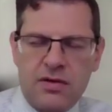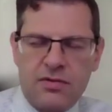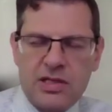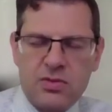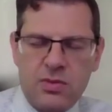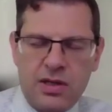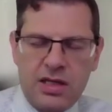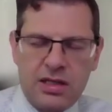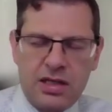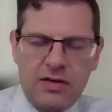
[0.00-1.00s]
information we
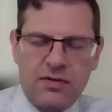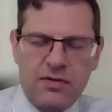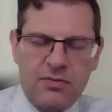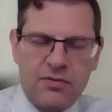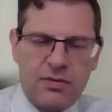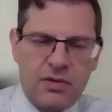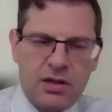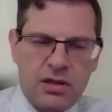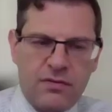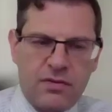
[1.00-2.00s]
can glean from
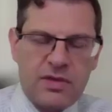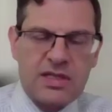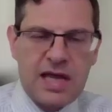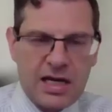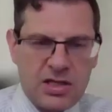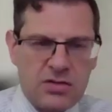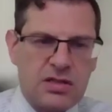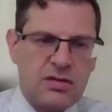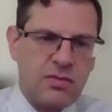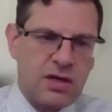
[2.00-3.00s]
the
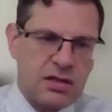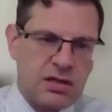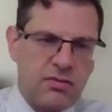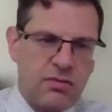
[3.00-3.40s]
statutes and what